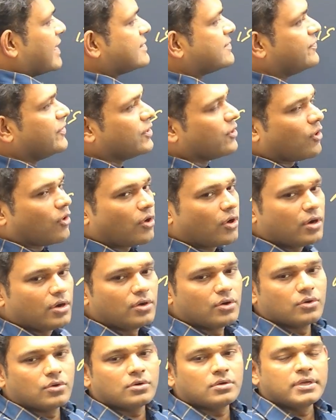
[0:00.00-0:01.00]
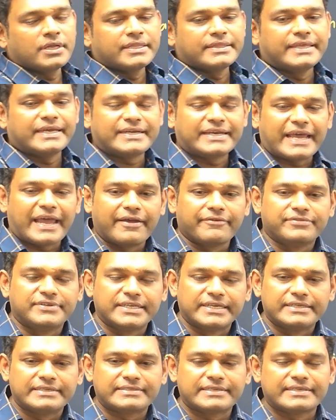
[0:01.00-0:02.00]
we all know, that
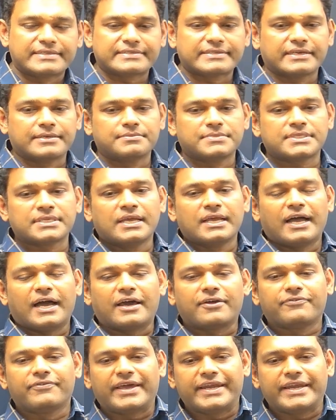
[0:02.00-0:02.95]
FGD systems are very